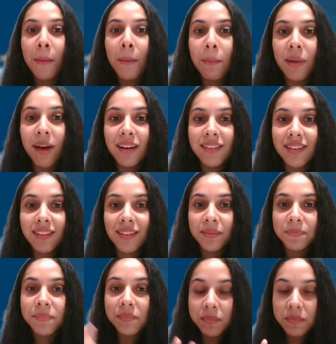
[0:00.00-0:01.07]
But
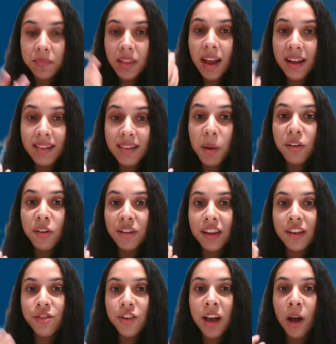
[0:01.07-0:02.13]
It's about
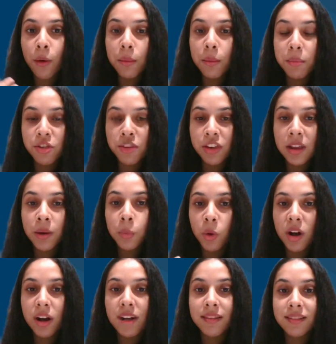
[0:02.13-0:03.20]
teaching how a machine
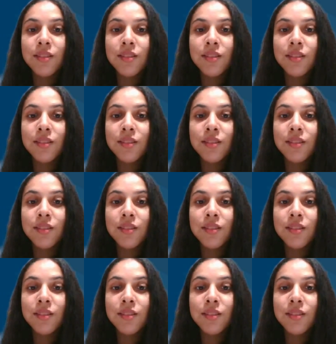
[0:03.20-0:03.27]
works.